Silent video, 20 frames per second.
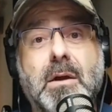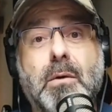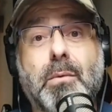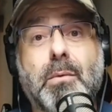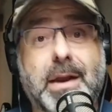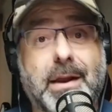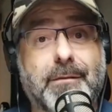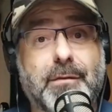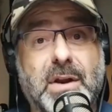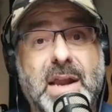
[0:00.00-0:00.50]

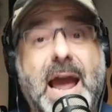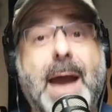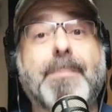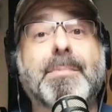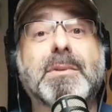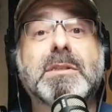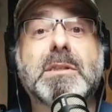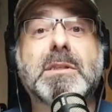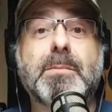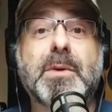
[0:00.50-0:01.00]
whatever it
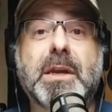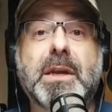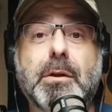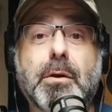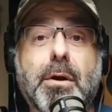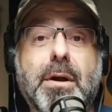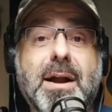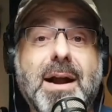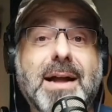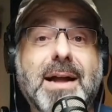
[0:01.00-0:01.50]
happens to be in
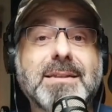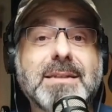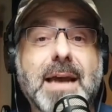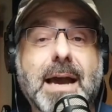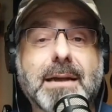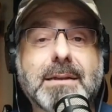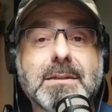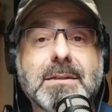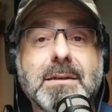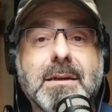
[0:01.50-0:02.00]
your
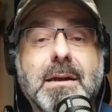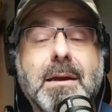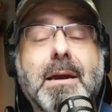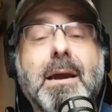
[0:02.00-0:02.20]
context.